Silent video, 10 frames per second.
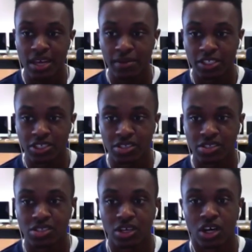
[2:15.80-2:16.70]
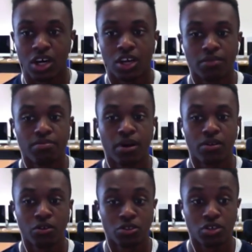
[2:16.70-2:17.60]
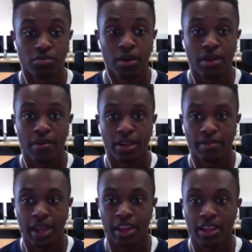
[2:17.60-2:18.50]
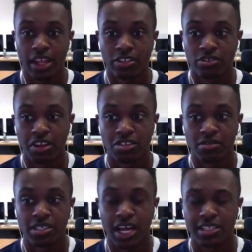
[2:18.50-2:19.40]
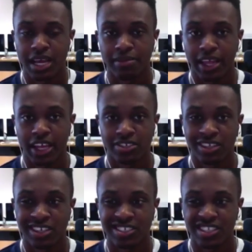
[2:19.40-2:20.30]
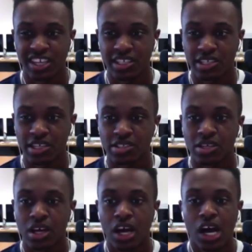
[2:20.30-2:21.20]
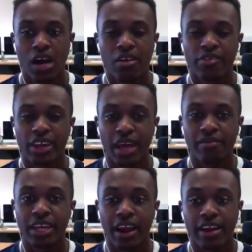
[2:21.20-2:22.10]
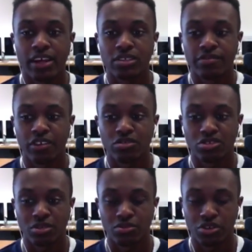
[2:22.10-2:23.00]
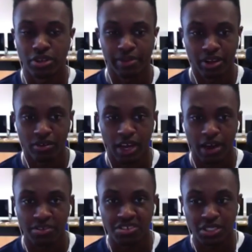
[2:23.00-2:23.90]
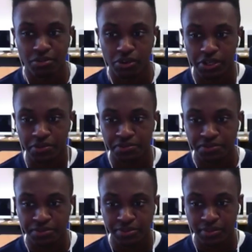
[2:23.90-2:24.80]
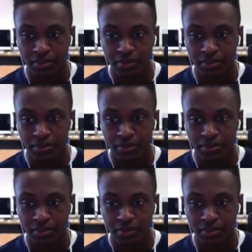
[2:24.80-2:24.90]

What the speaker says: Vector images are also primarily made in Illustrator, as that is the application that does it the easiest. However, it can be carried out in Photoshop too, depending on how it's exported.